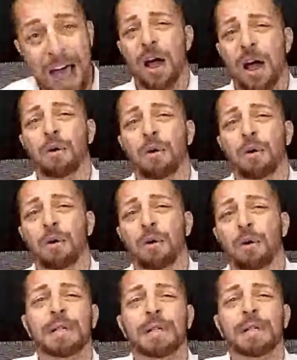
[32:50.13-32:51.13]
of an hour
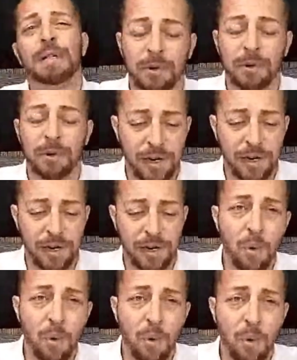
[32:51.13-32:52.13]
of human labor
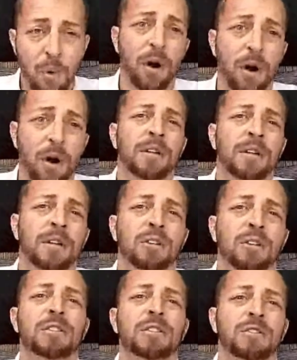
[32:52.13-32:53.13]
creating more
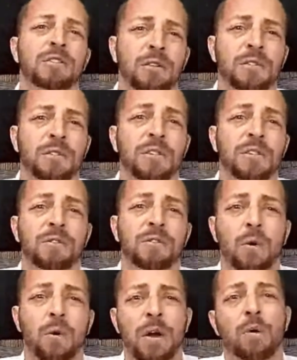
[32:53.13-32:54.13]
goods and
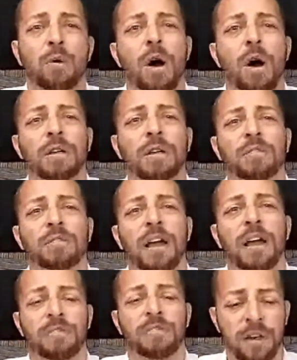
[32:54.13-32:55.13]
services of, and quality
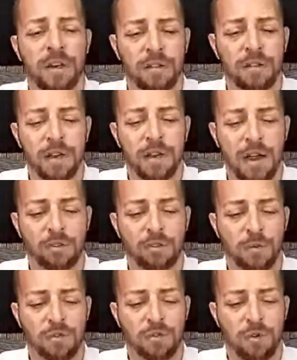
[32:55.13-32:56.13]
of life than, than
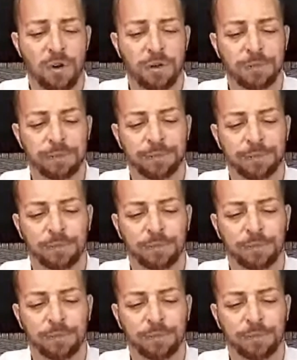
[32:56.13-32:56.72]
ever before.